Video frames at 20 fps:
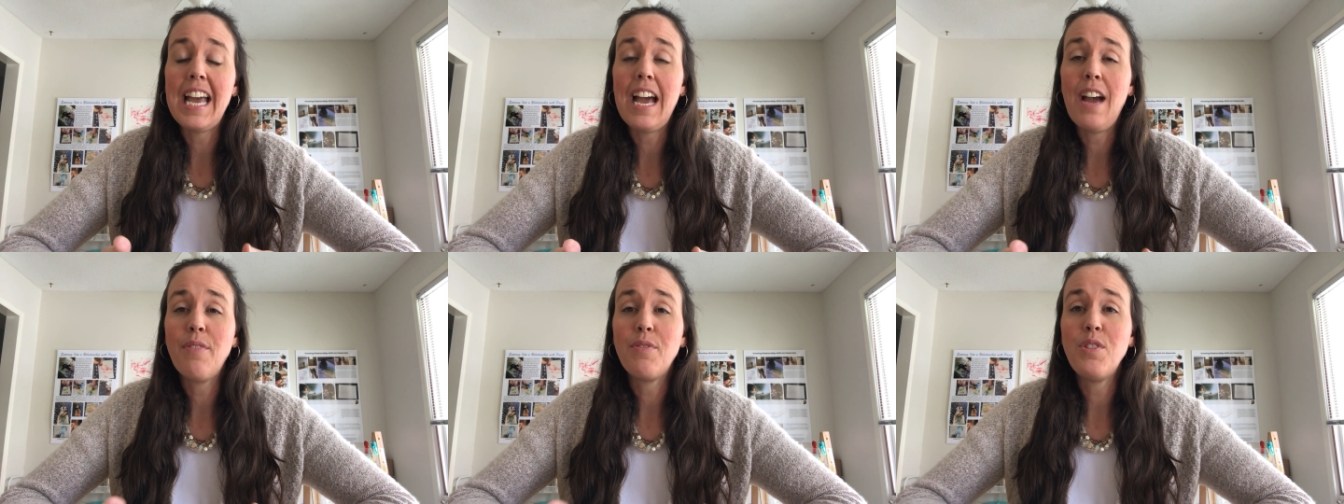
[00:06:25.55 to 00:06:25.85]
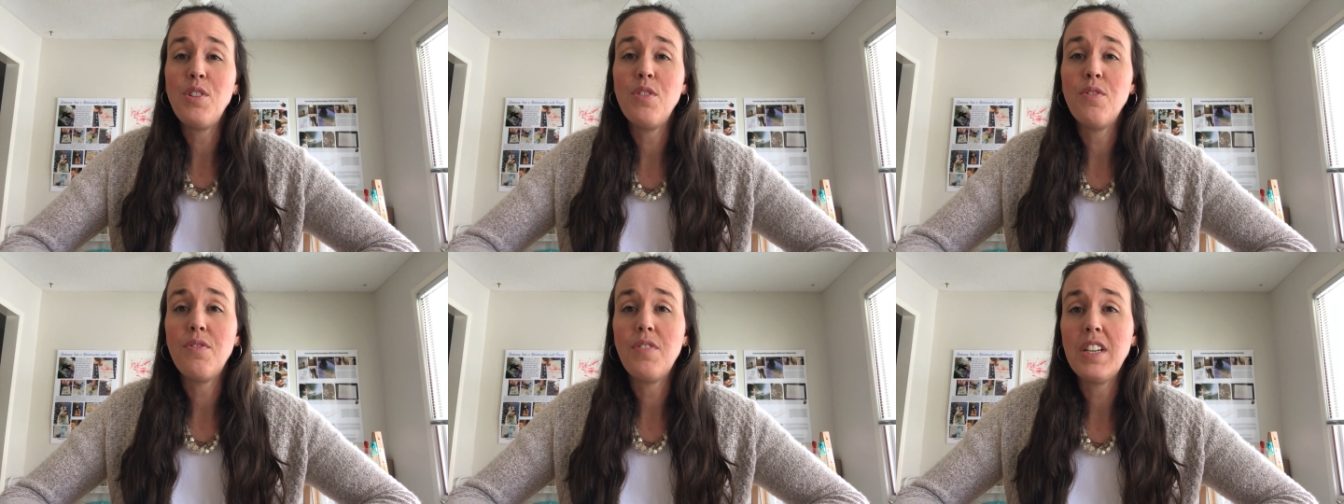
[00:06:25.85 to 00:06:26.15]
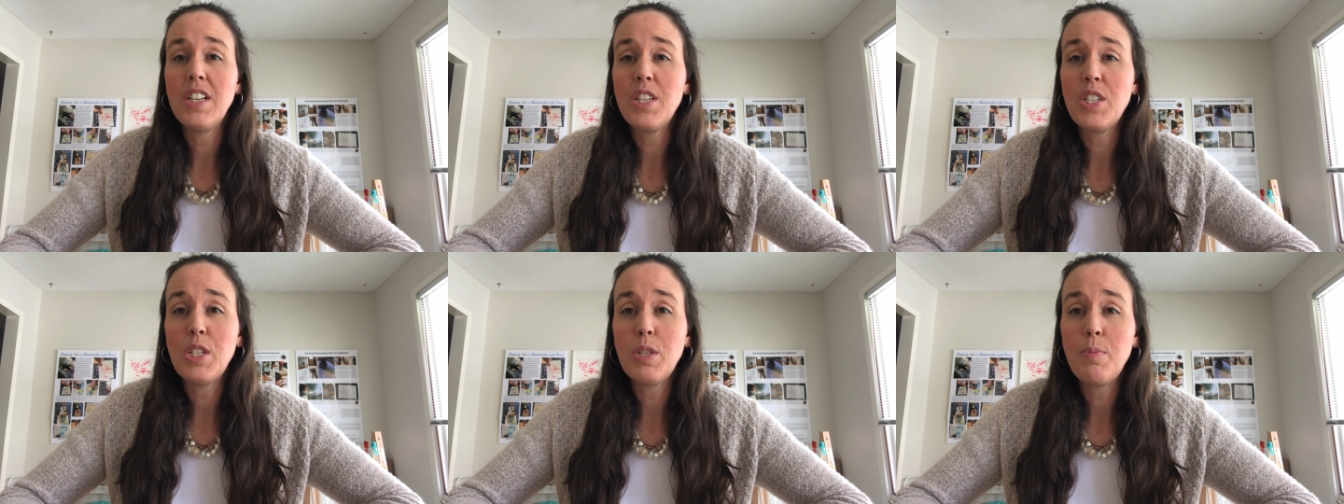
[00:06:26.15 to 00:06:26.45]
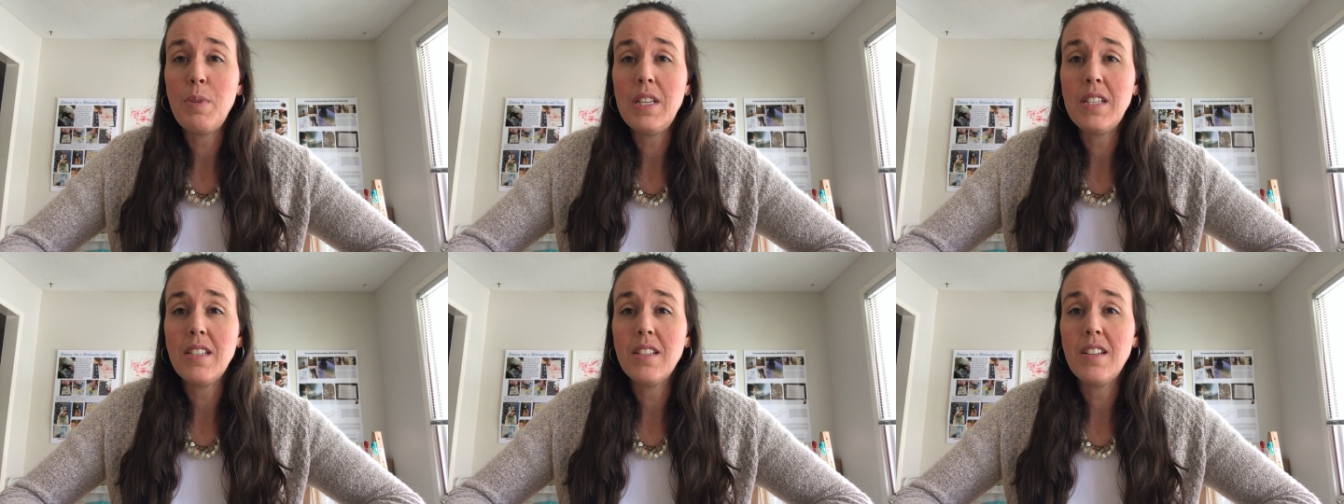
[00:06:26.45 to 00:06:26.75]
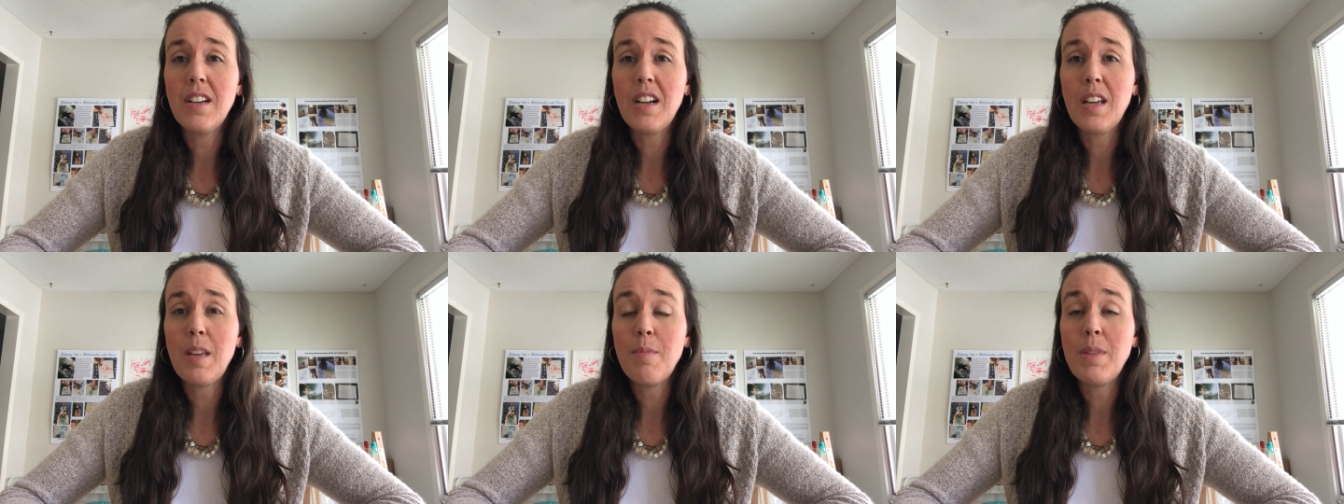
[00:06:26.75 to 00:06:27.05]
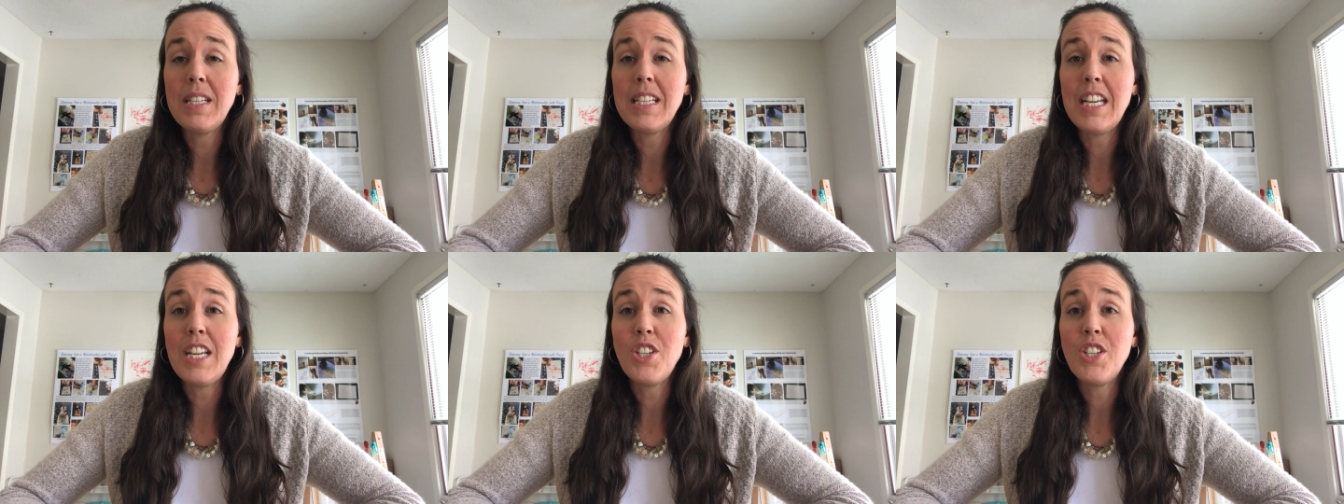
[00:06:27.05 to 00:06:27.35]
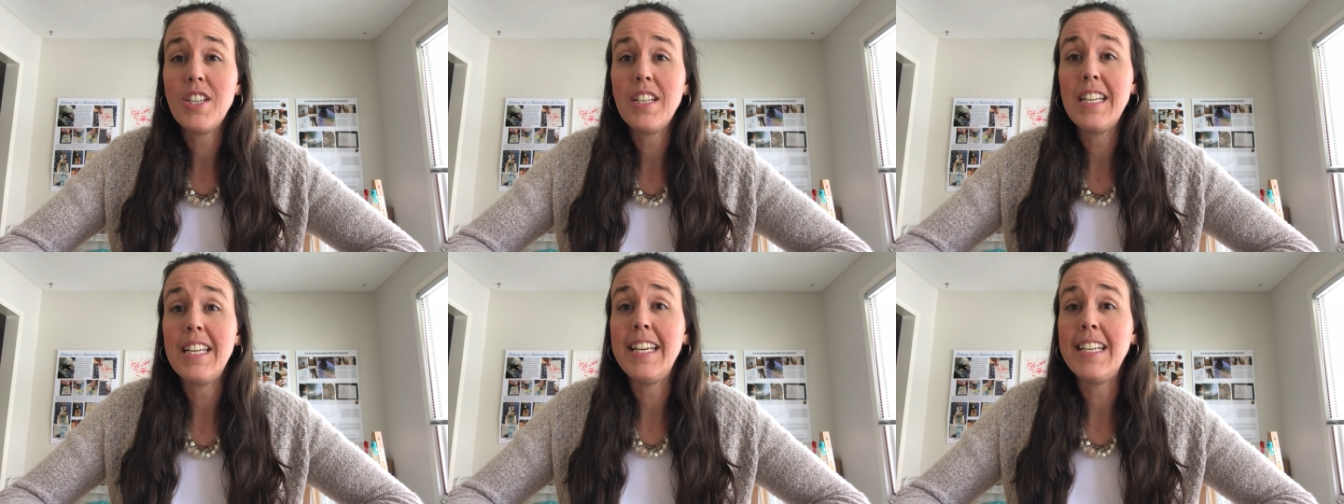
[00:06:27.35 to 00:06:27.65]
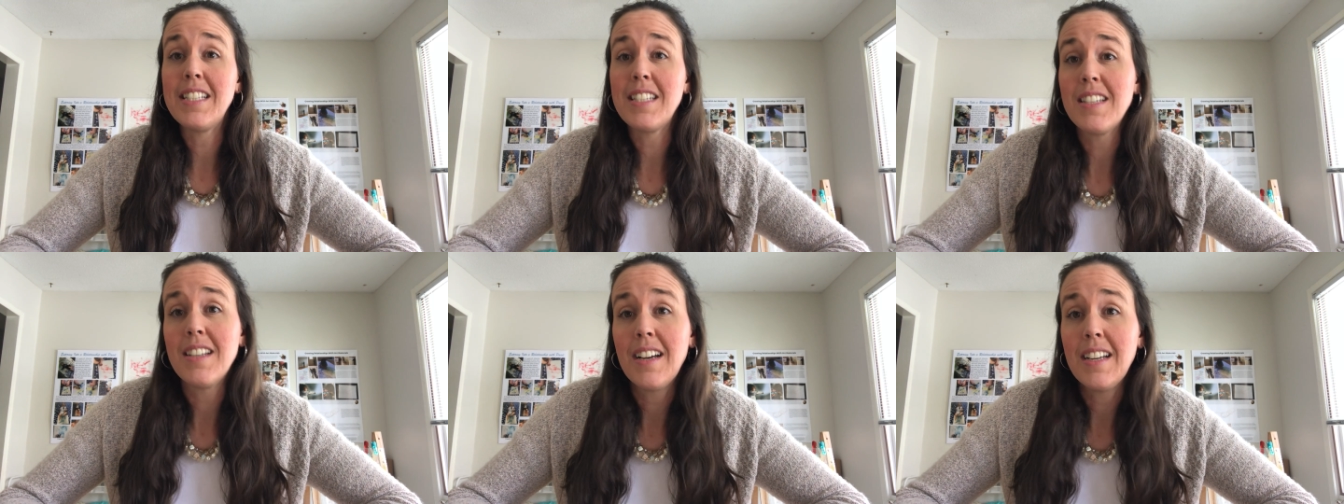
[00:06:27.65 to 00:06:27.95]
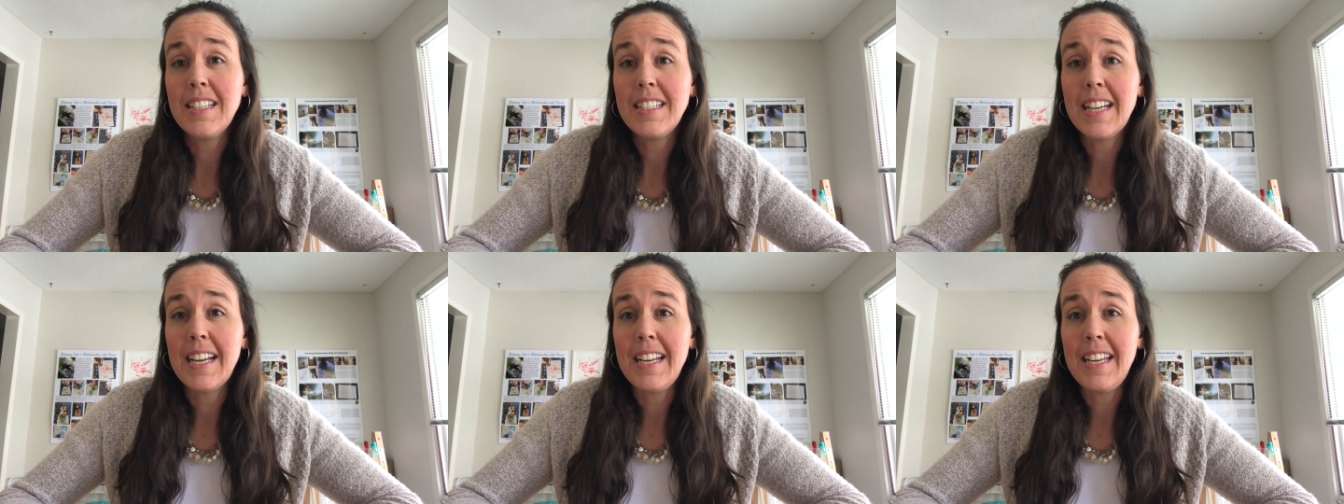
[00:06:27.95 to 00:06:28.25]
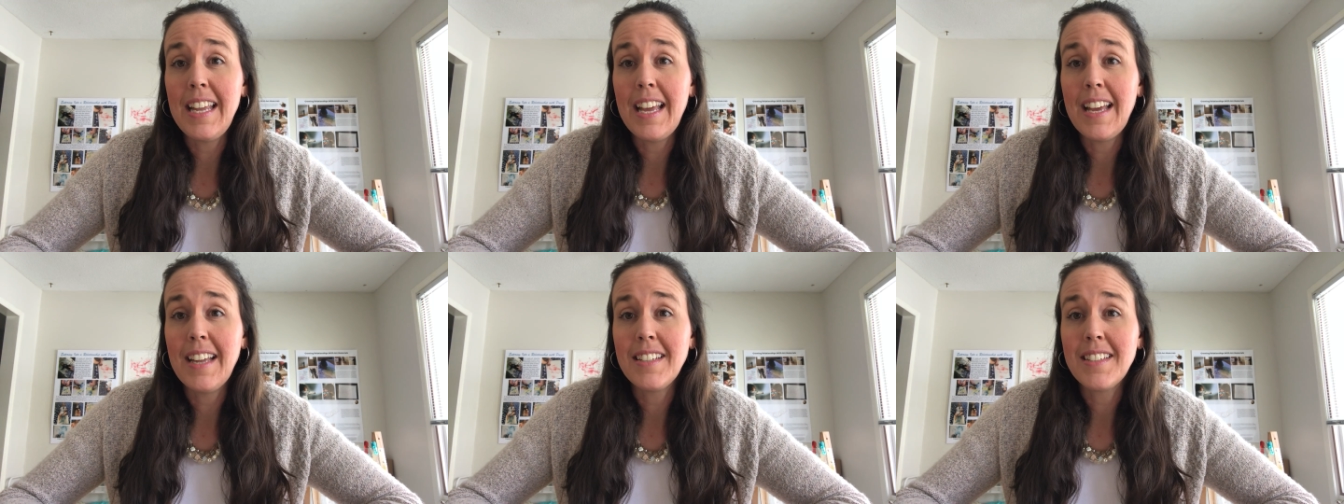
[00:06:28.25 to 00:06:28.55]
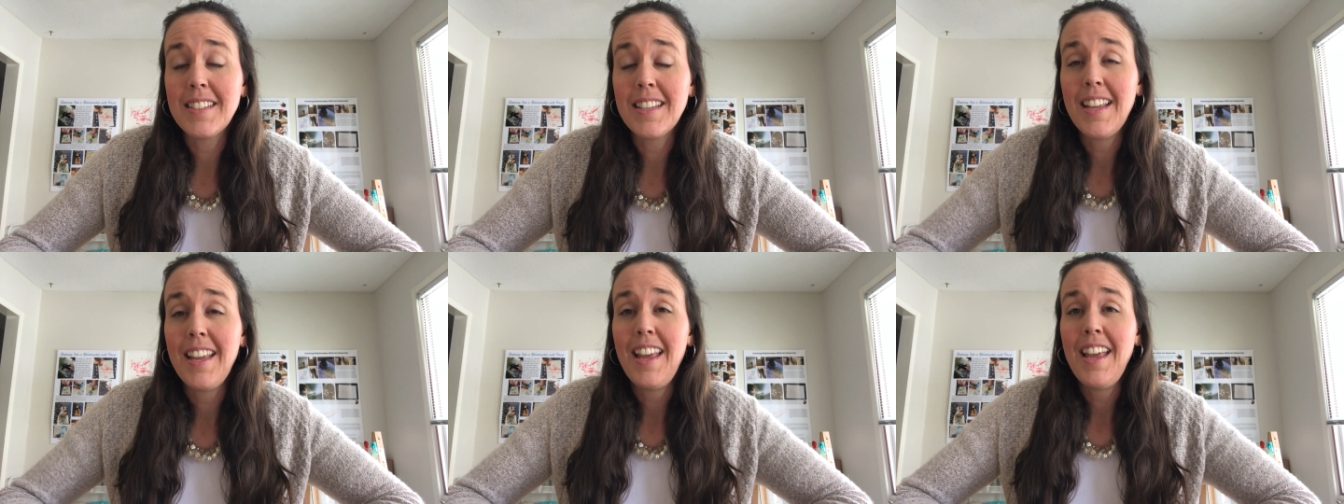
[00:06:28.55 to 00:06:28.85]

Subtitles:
after you finish this piece of documentation, it's not done yet.